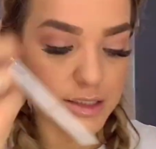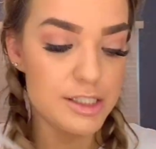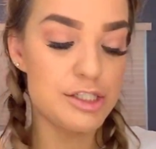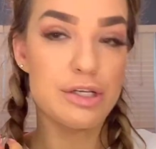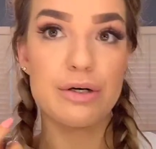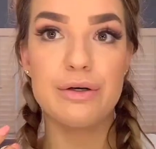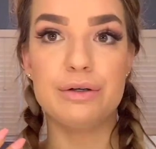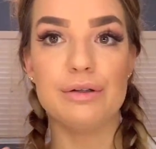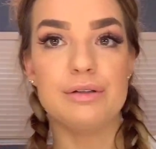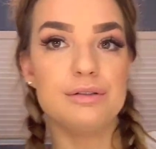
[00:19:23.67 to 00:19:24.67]

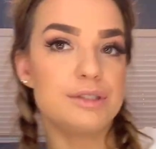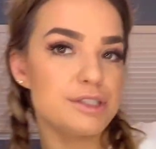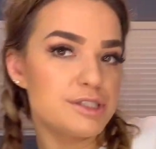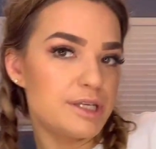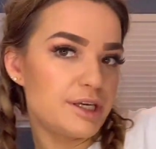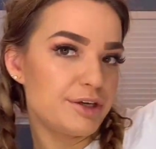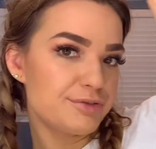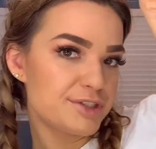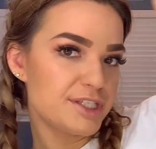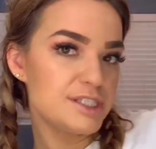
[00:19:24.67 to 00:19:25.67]
So, let's see.
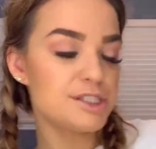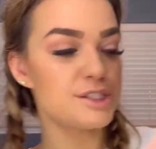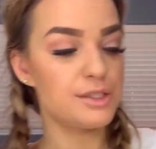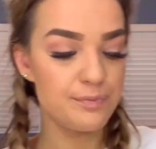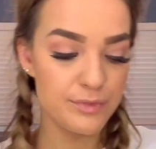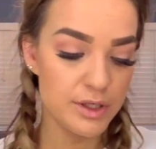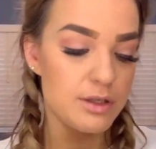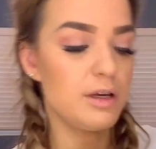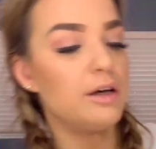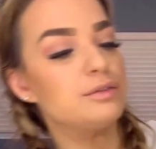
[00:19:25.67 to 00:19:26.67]
What's this?
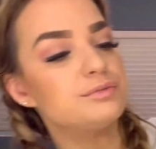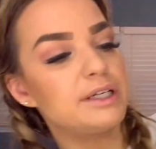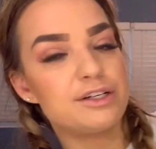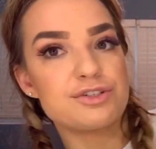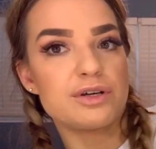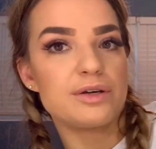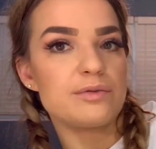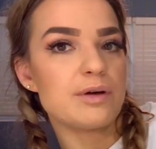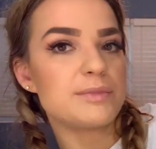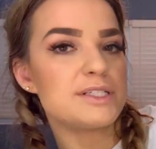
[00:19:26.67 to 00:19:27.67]
Oh, I didn't show you.
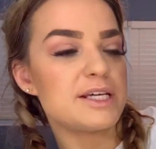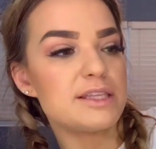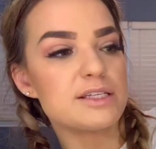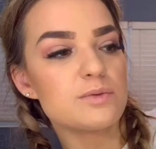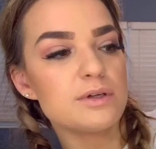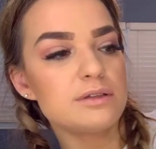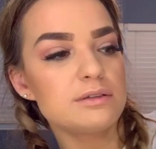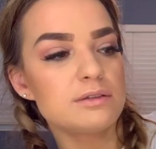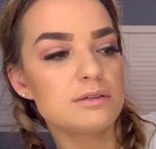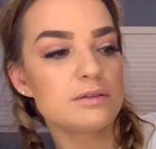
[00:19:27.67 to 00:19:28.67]
I'm going to take this one
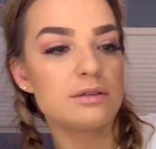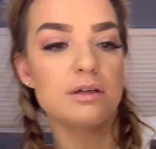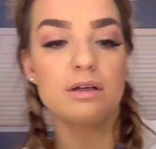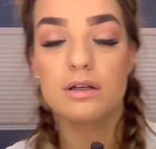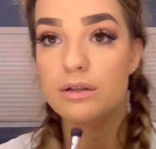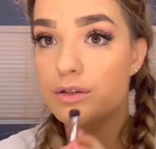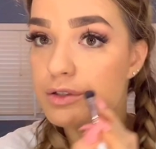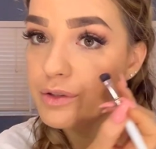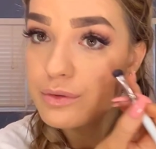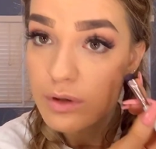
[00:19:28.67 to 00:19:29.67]
to
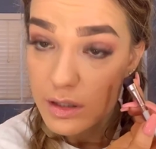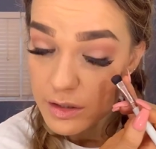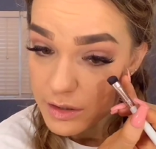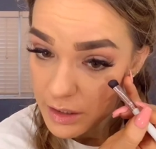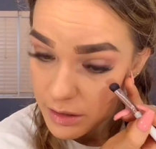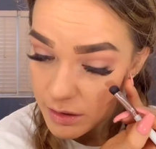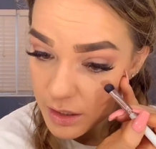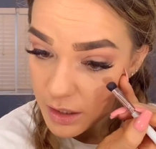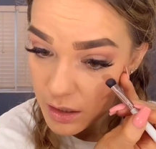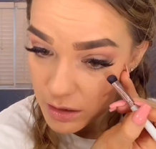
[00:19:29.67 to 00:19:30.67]
do underneath
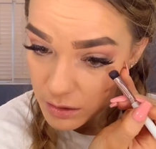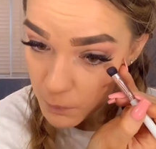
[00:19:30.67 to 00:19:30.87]
here.